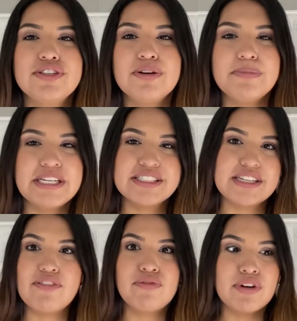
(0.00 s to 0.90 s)
because
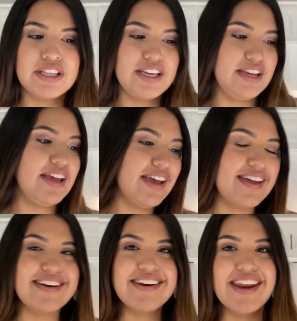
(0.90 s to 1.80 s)
I've really
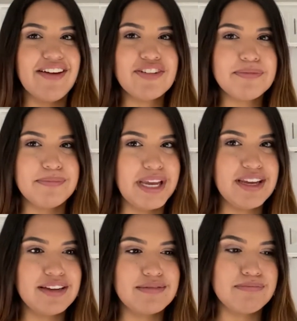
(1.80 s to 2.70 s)
never made